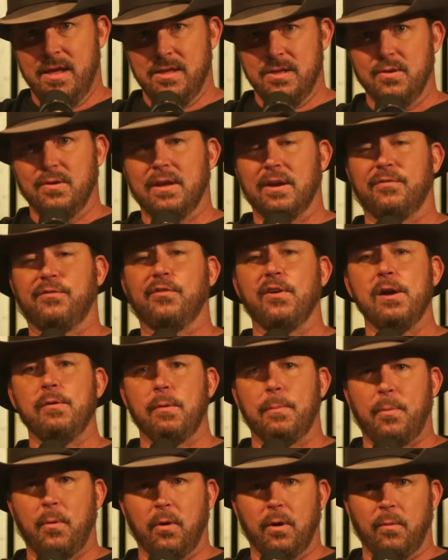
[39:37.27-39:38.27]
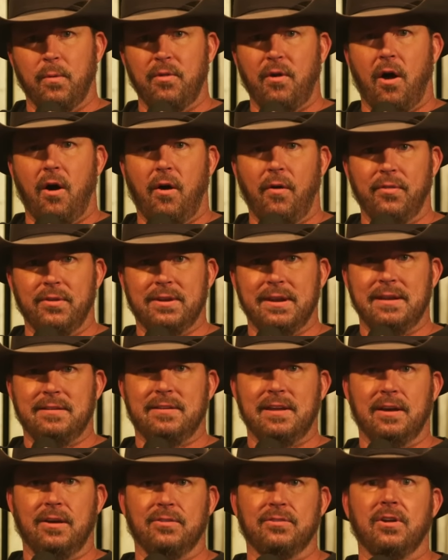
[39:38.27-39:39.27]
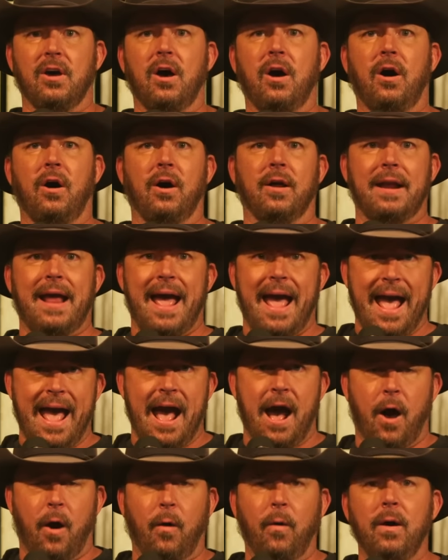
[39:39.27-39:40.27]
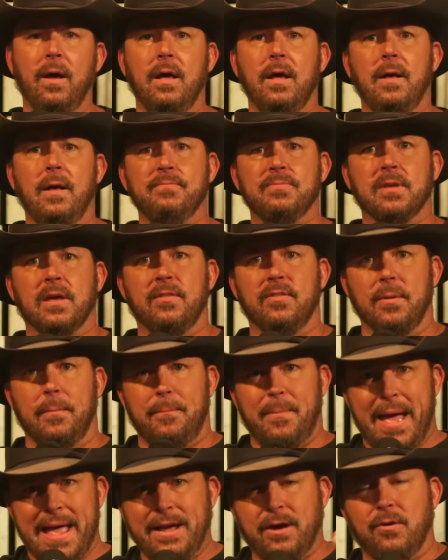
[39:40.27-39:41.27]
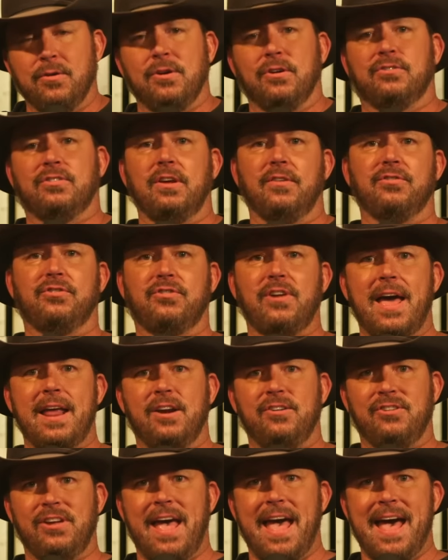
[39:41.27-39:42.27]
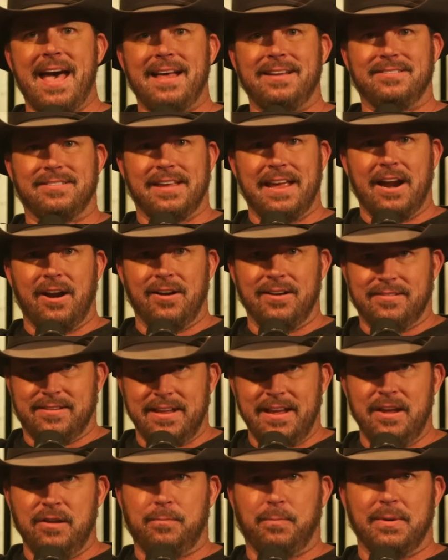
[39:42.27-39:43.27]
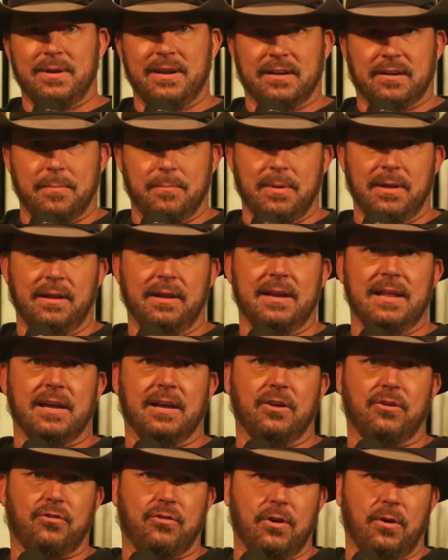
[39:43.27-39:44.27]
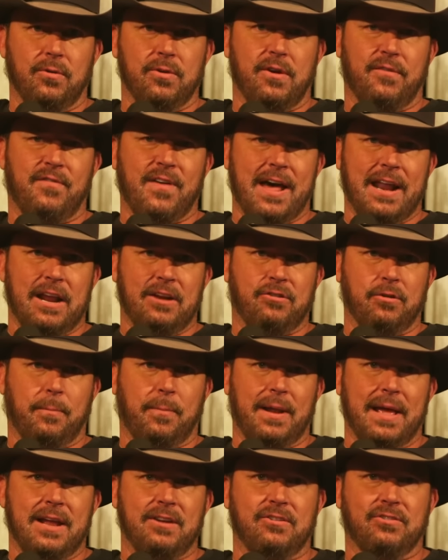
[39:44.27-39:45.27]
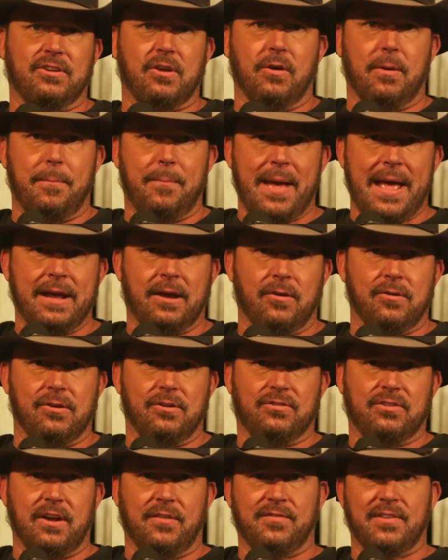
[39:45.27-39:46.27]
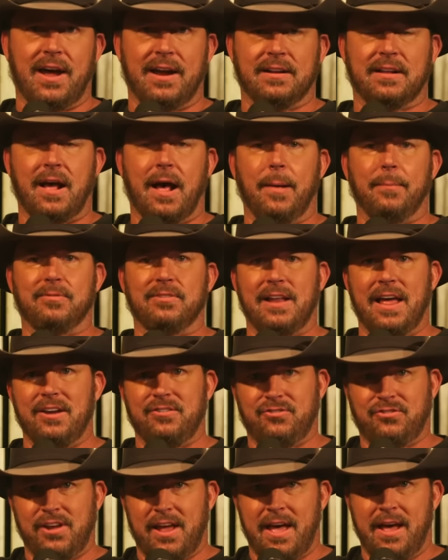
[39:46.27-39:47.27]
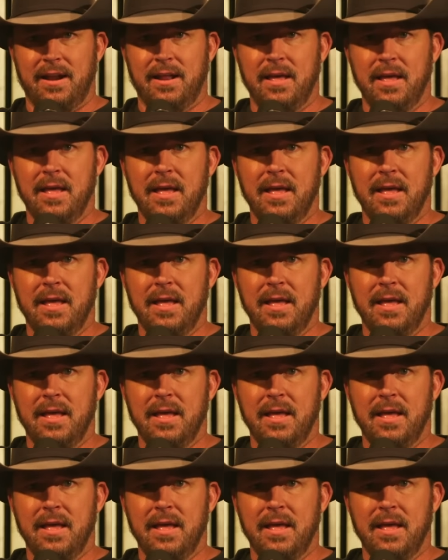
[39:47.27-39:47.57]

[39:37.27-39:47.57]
You can get a free report with all the details on how the Bank on Yourself strategy adds guarantees, predictability, and control to your financial plan. Just go to bankonyourself.com/Chad.